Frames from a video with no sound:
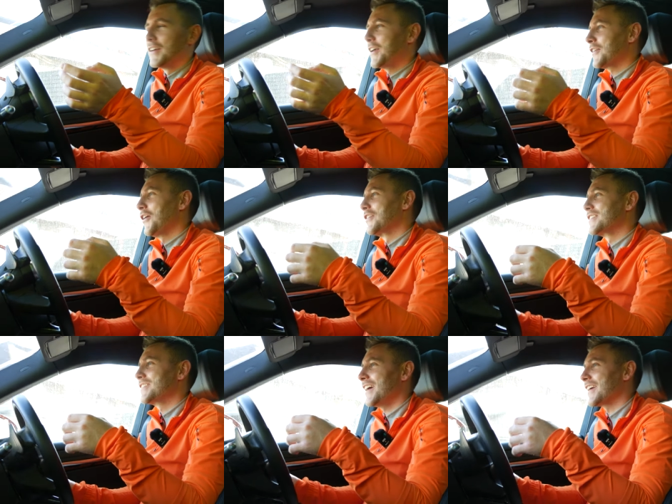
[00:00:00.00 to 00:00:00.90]
can't hardly
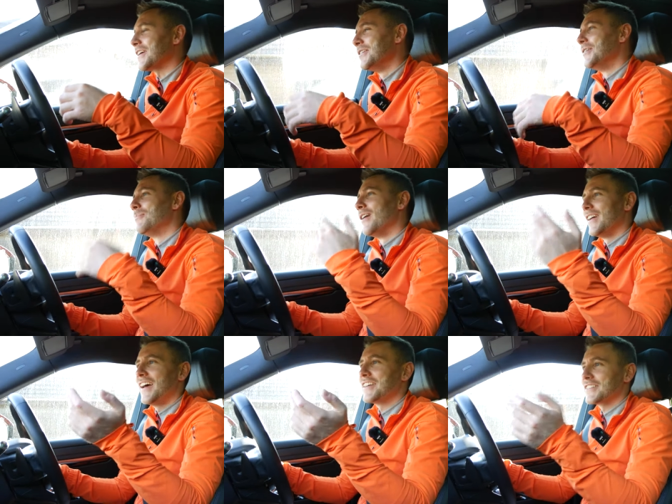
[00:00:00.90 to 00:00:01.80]
say it. But
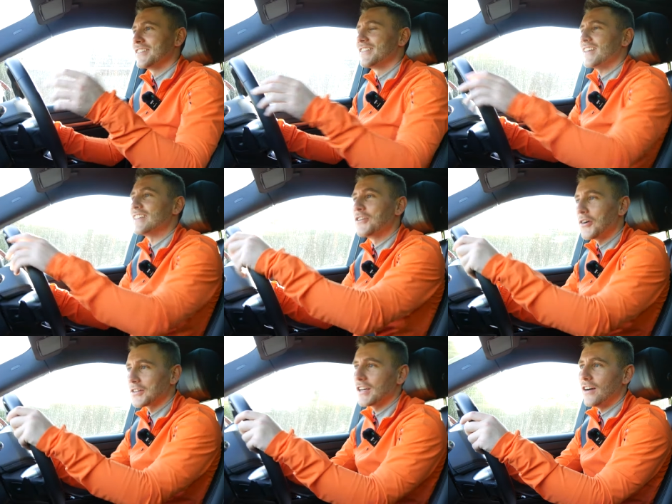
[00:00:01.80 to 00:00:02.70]
in essence, it's
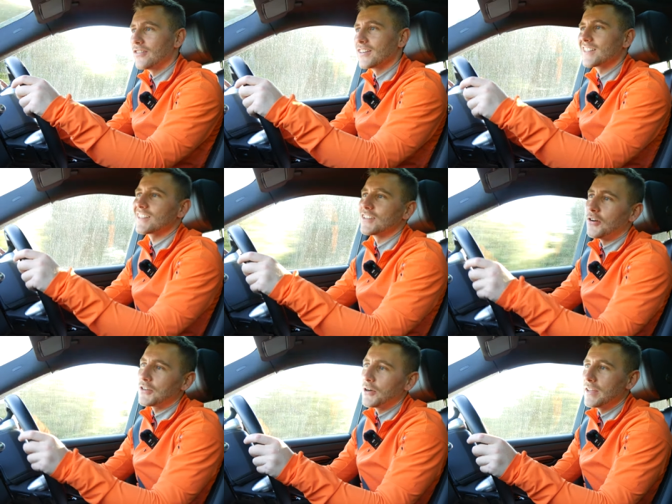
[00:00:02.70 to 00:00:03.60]
got a cover, it's just
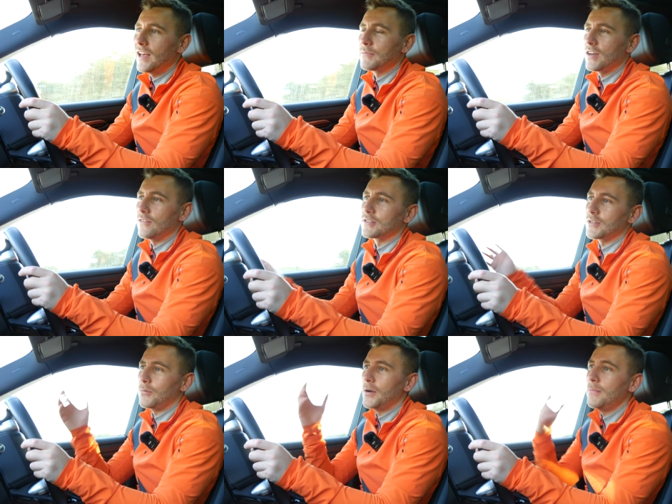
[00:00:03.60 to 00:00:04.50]
not an OEM cover.
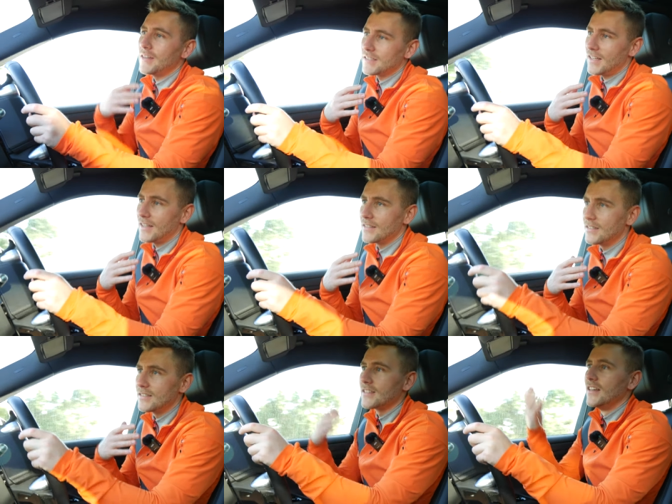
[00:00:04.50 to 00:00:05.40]
So by my
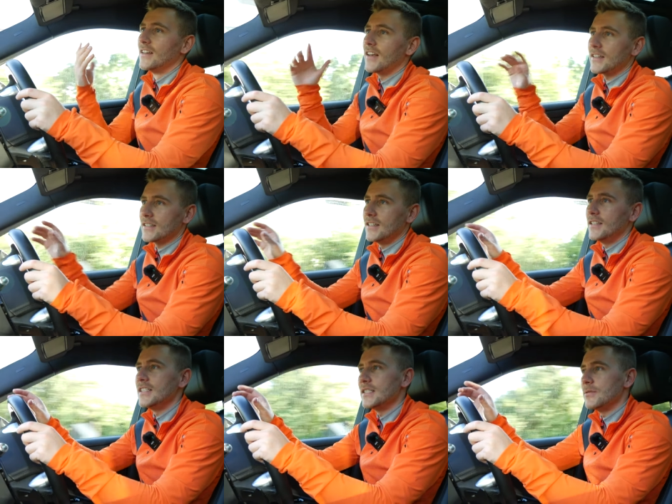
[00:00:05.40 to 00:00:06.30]
standards, that's gonna
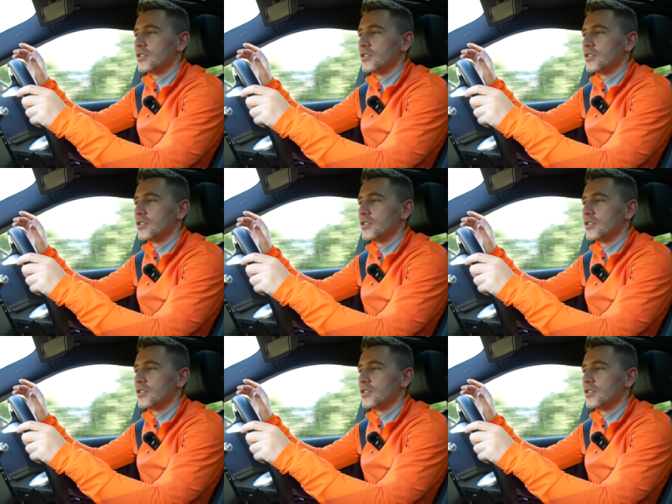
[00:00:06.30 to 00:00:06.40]
need to be